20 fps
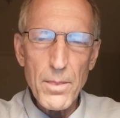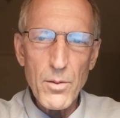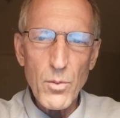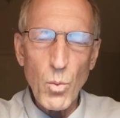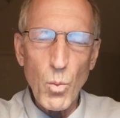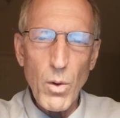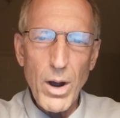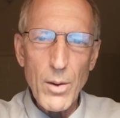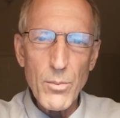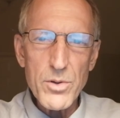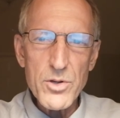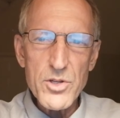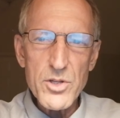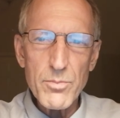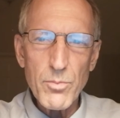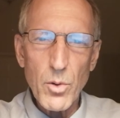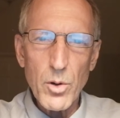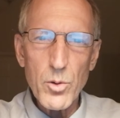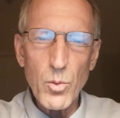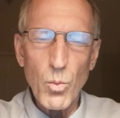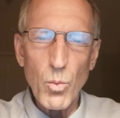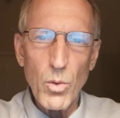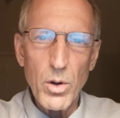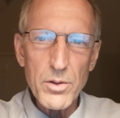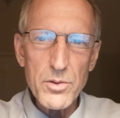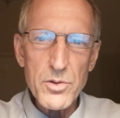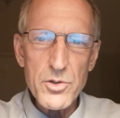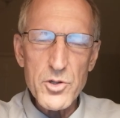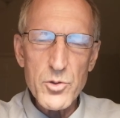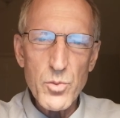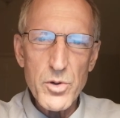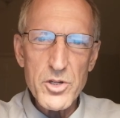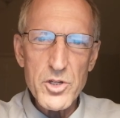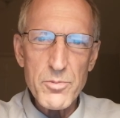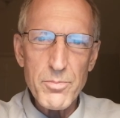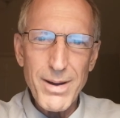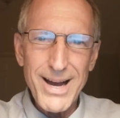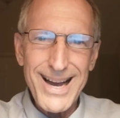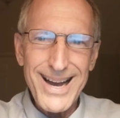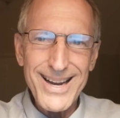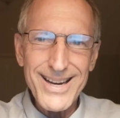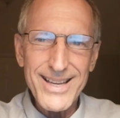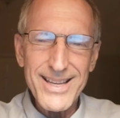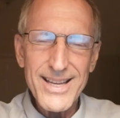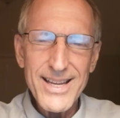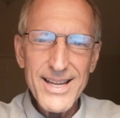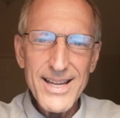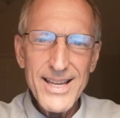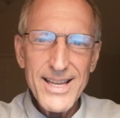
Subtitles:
why would someone want to switch back